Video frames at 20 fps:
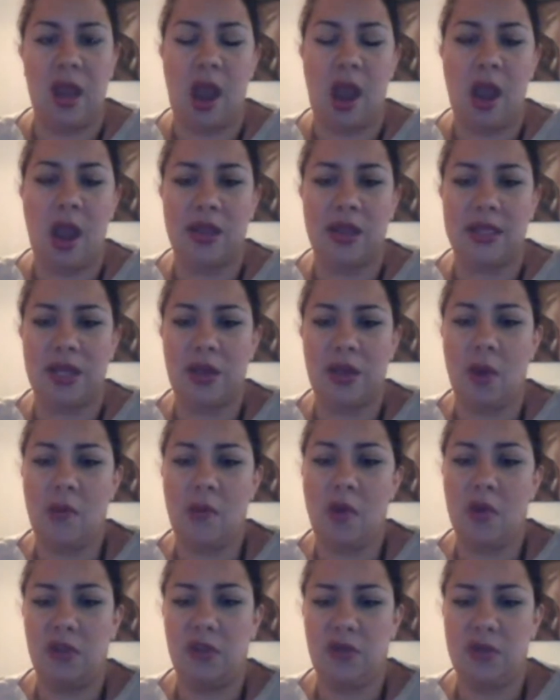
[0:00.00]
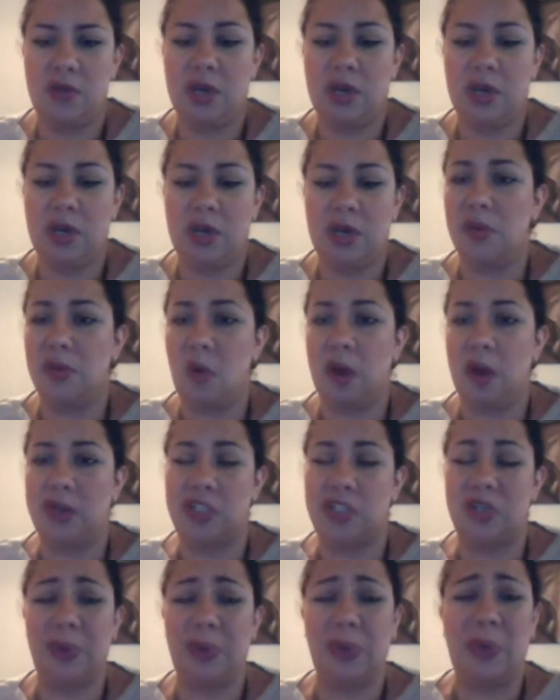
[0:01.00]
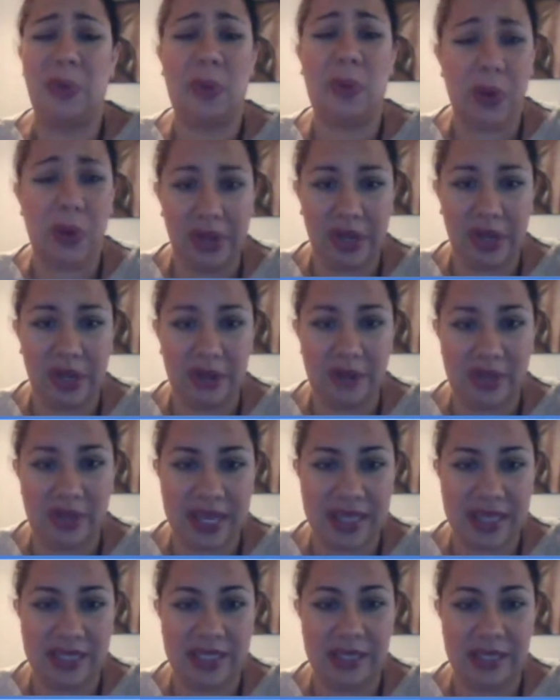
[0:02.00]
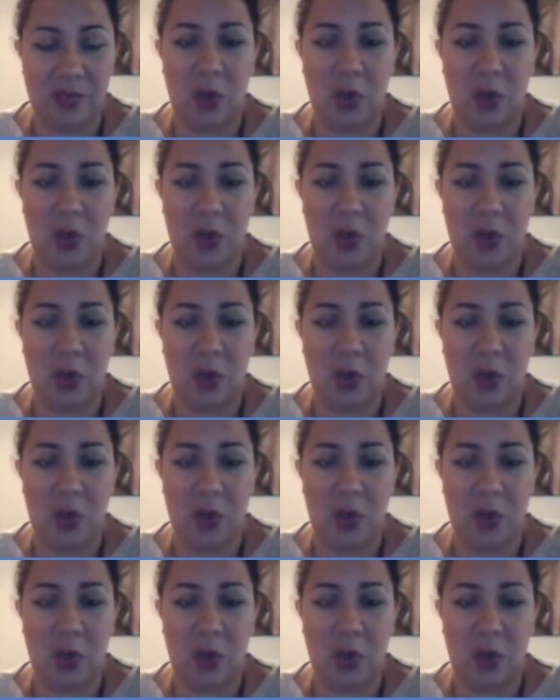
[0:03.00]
because I know most of you guys will be watching a recording of this.